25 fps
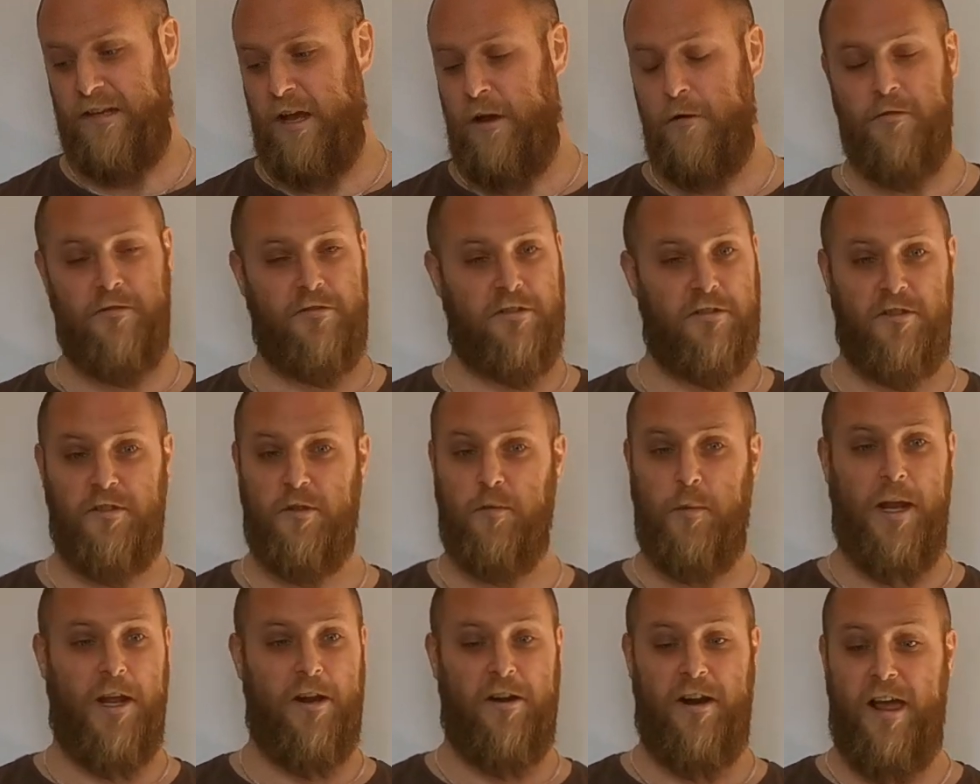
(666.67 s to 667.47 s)
I was just
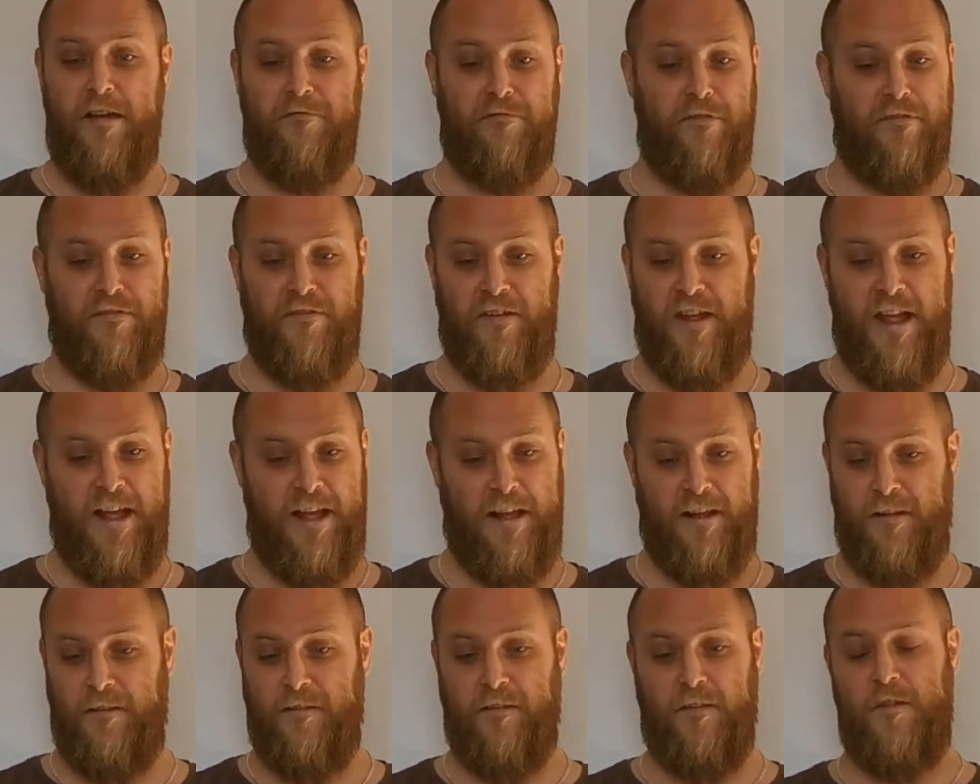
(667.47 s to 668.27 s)
swinging on
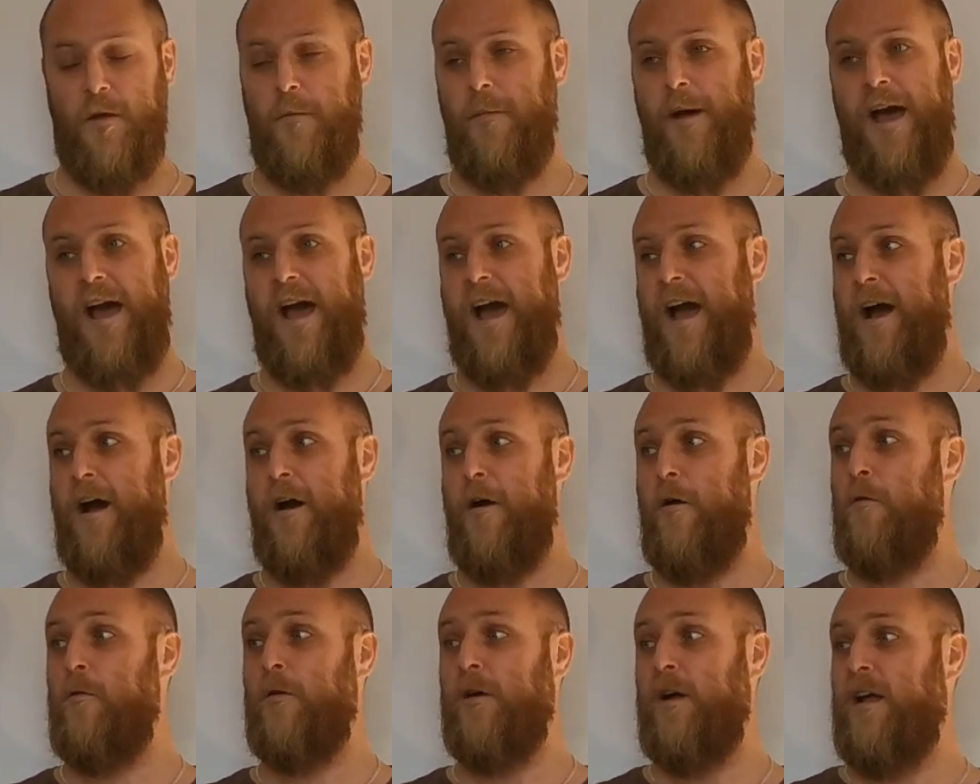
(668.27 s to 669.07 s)
everything, no matter
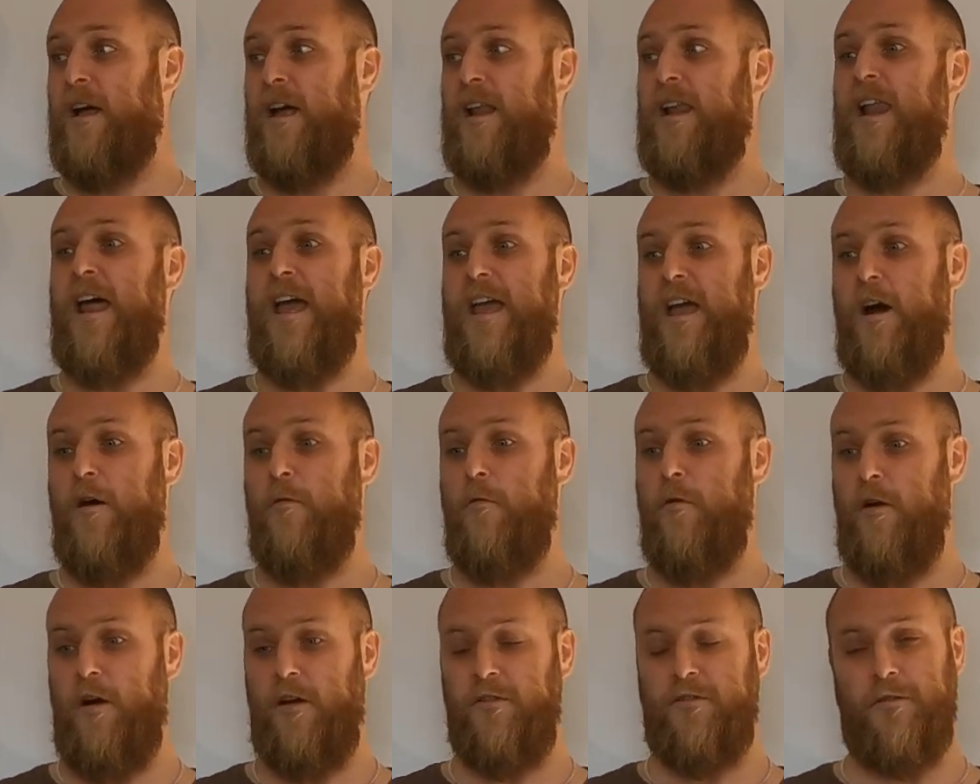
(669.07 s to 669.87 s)
how late I
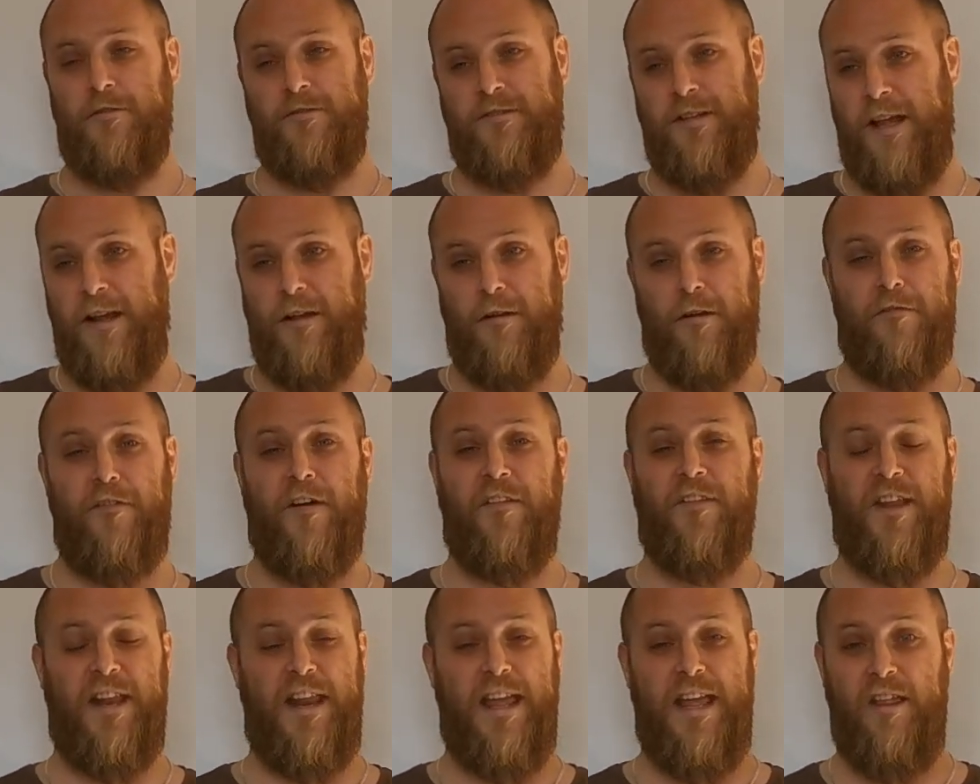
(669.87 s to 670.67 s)
was taking off
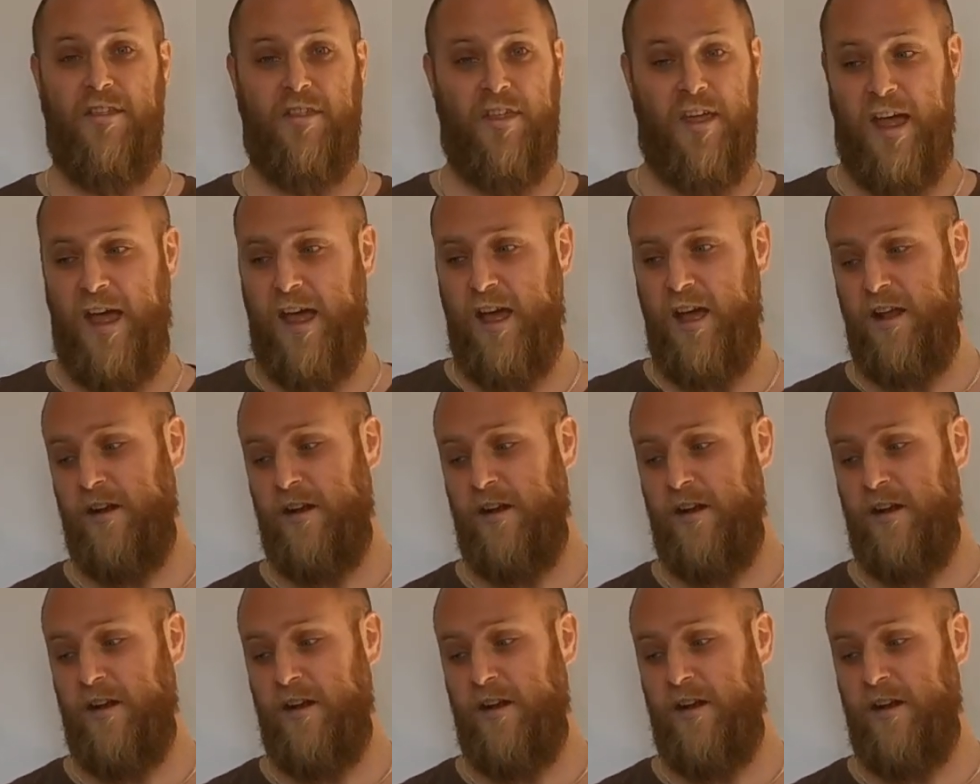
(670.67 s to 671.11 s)
underneath it,